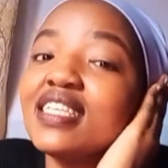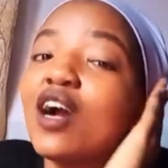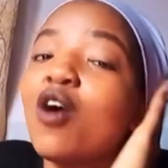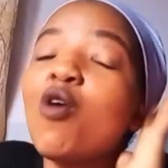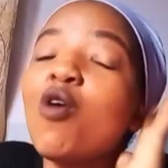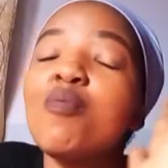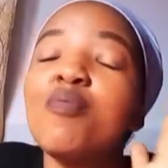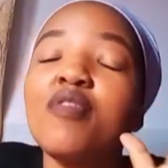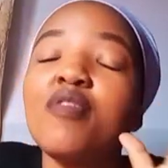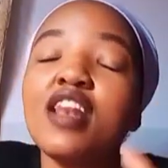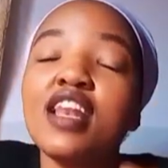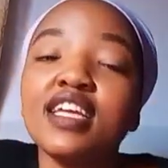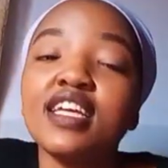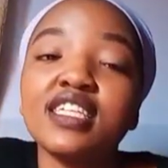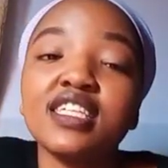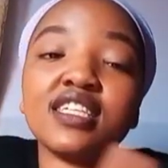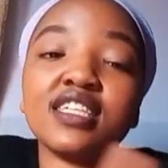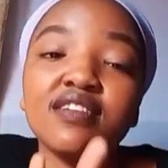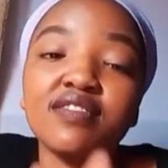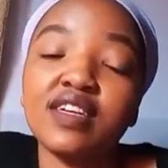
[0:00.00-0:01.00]
a
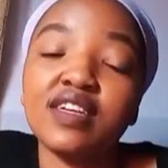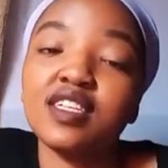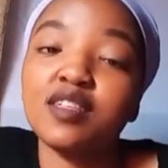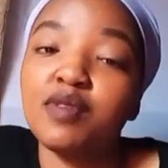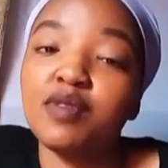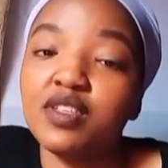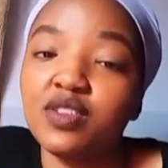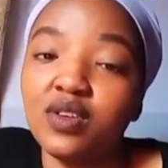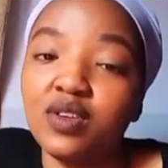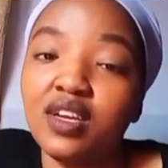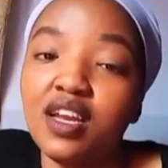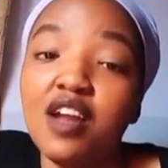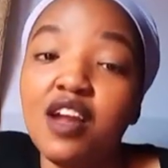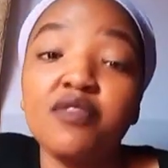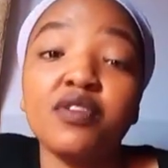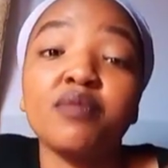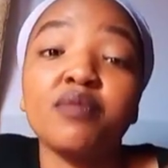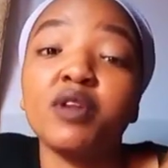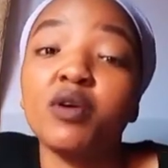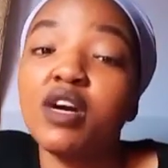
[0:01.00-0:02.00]
complete different person
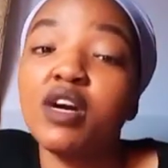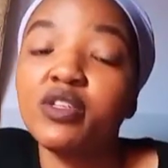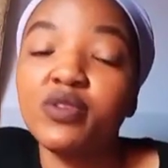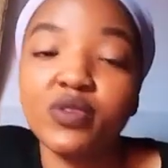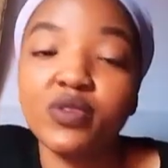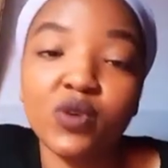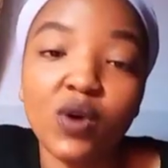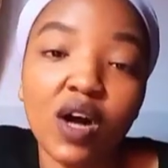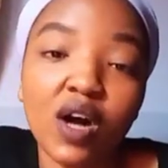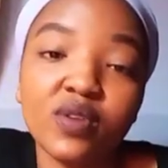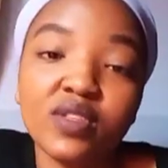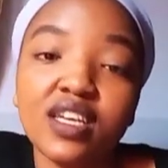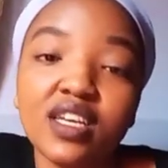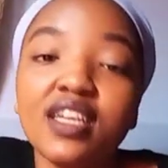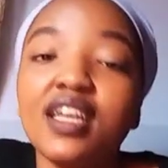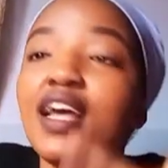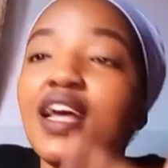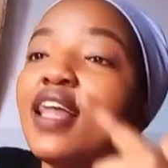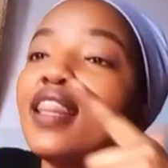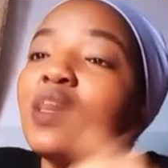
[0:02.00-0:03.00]
from the one you saw
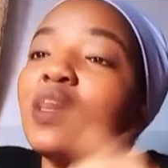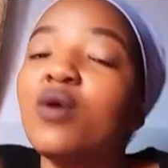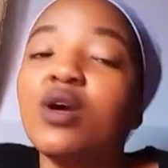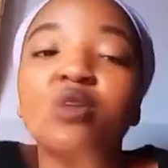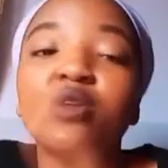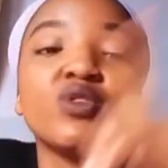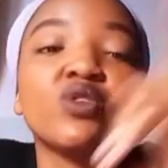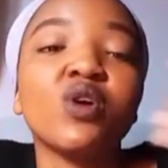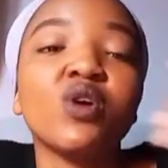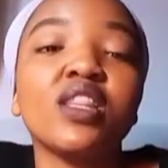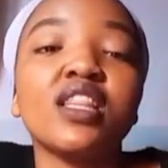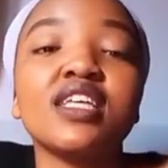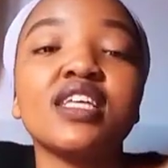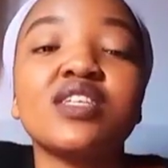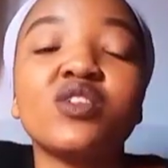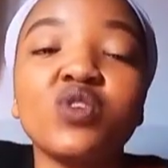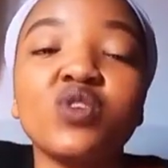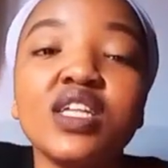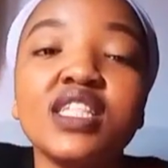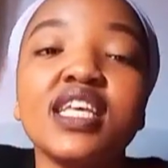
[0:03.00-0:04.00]
outside, the one you saw in the
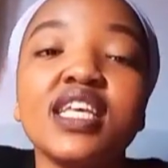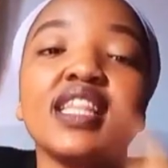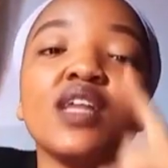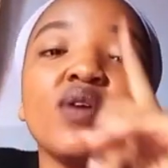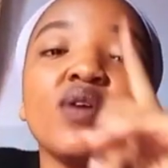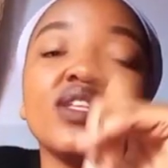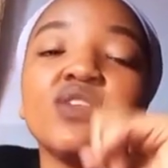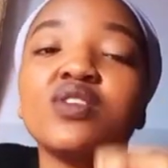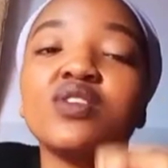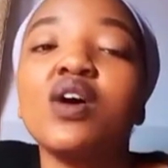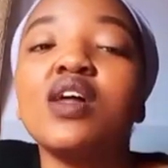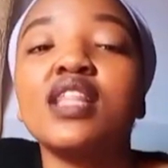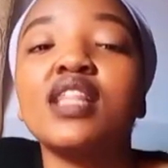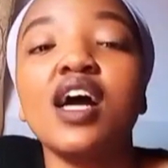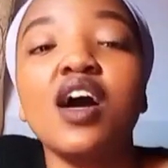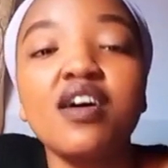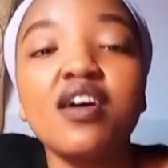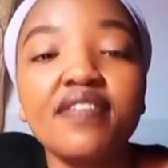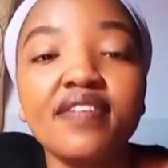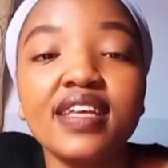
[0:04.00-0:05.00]
street, the one you saw in
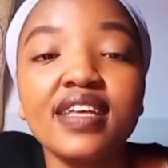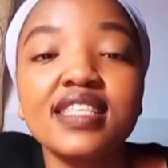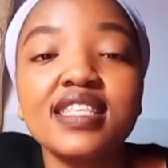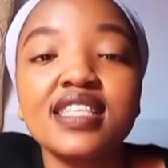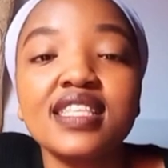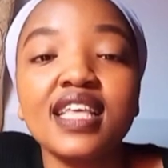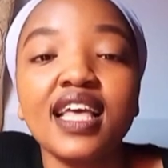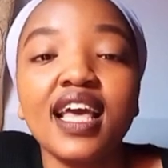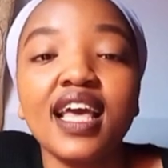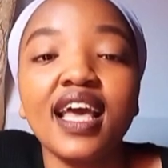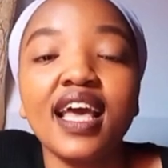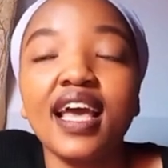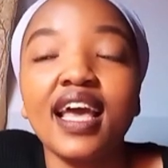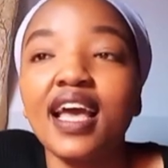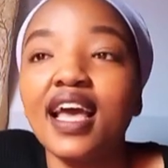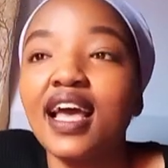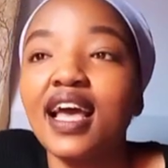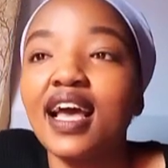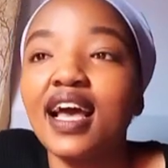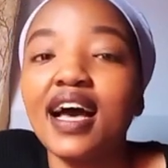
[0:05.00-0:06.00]
the office.
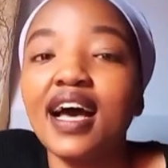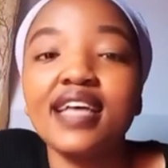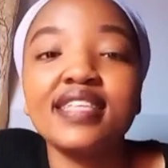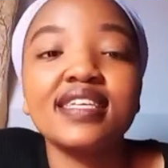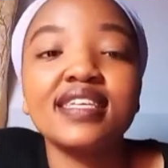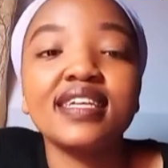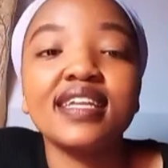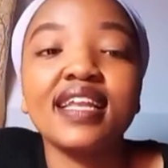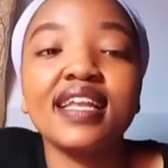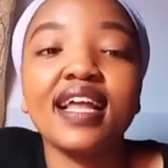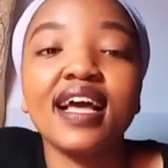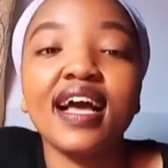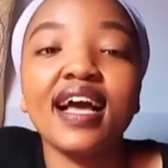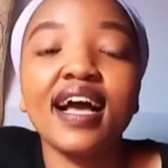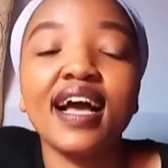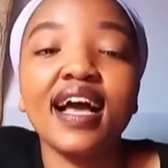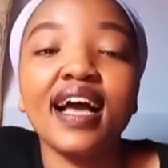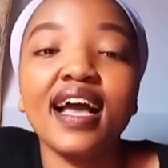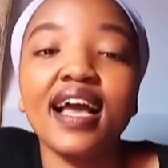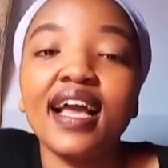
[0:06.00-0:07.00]
As in,
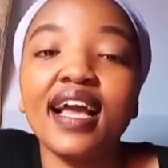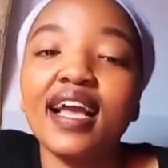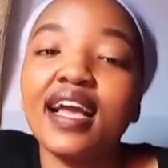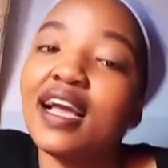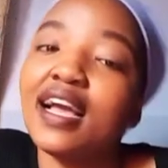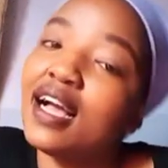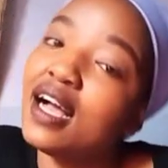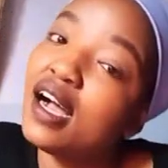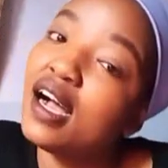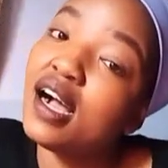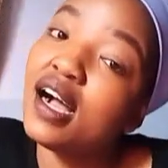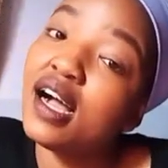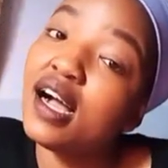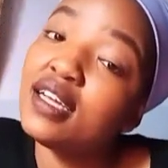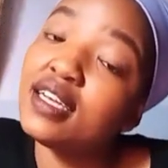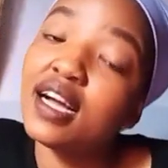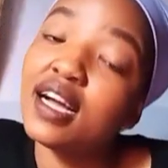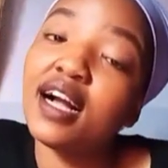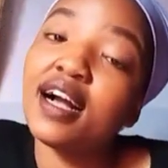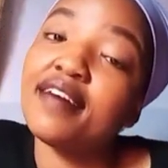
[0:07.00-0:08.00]

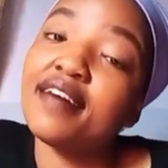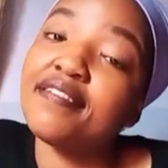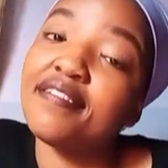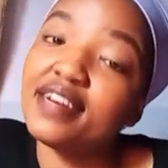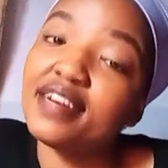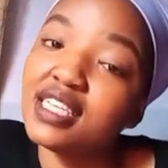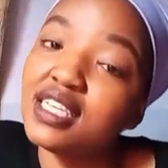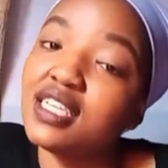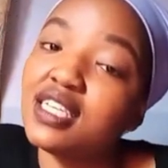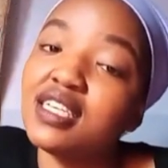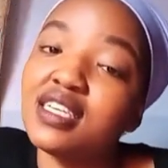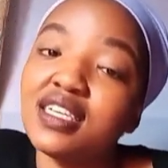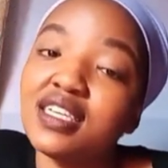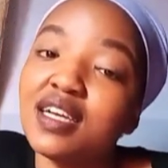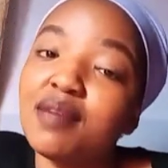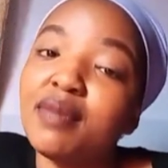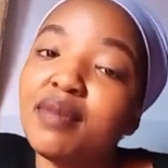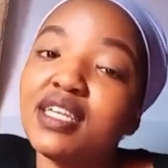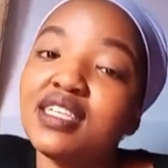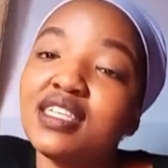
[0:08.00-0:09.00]
and I'm not funny,
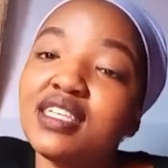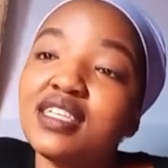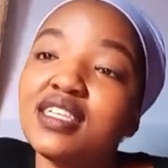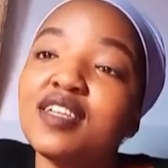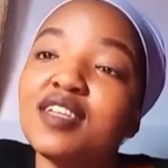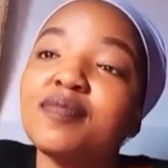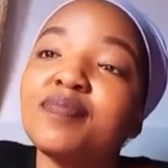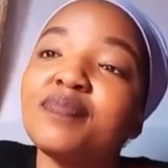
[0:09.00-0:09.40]
but